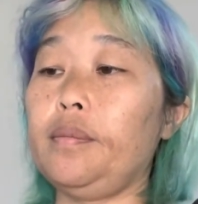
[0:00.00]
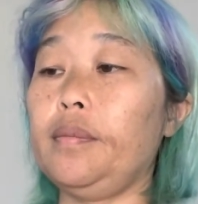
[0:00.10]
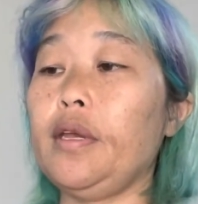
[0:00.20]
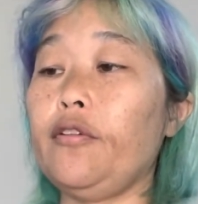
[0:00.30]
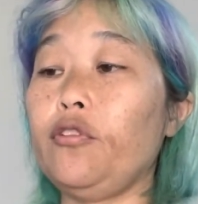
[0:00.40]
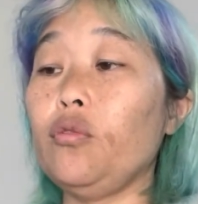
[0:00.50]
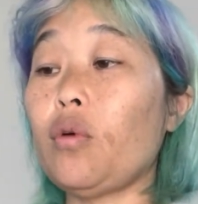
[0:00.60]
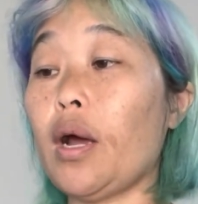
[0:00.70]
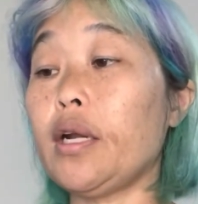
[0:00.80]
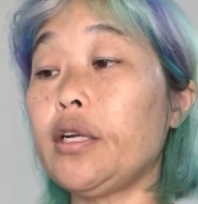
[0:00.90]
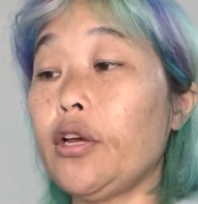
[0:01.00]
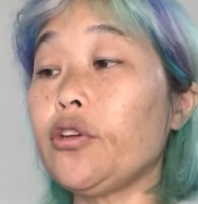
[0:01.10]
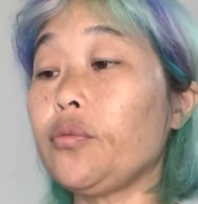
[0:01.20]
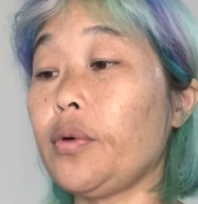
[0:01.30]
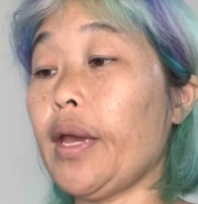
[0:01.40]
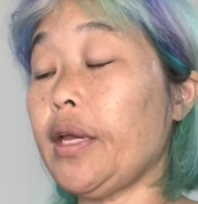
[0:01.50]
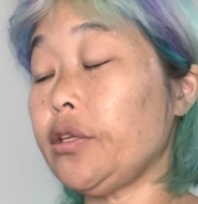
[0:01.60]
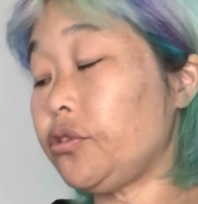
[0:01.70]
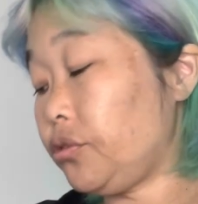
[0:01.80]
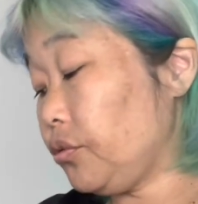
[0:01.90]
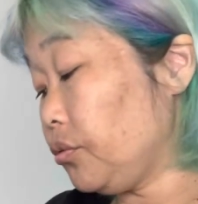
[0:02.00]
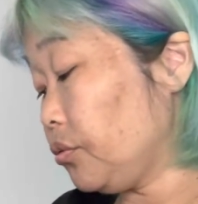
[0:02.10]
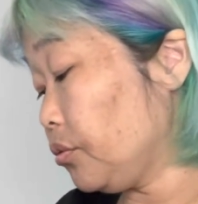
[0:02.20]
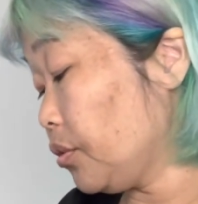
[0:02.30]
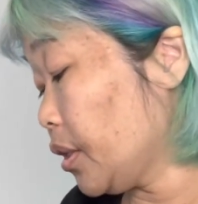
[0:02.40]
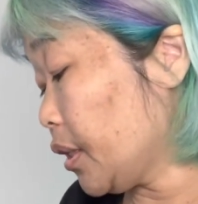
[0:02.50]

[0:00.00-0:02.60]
if you want another way to